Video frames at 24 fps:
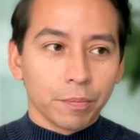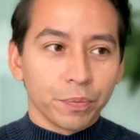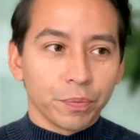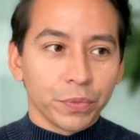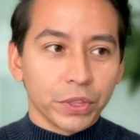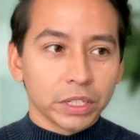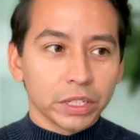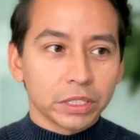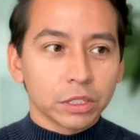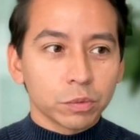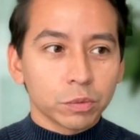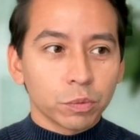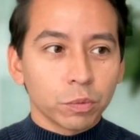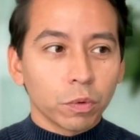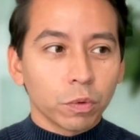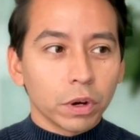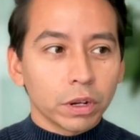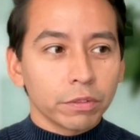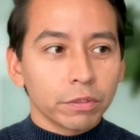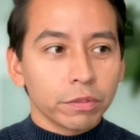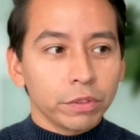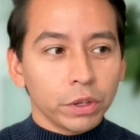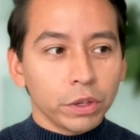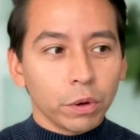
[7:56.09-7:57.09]
This is one
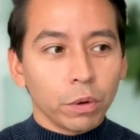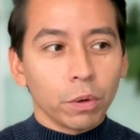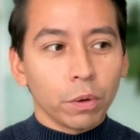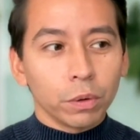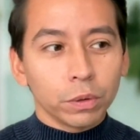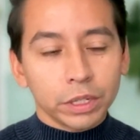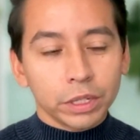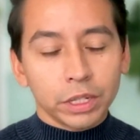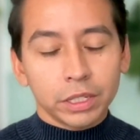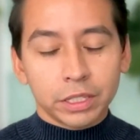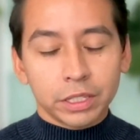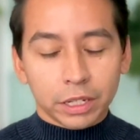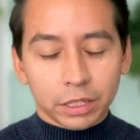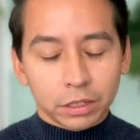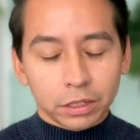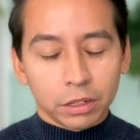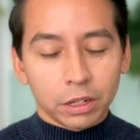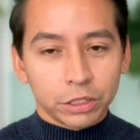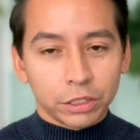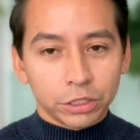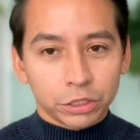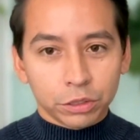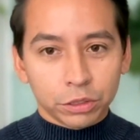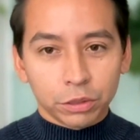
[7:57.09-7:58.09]
of the only
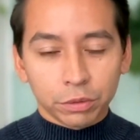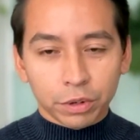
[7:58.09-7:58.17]
technological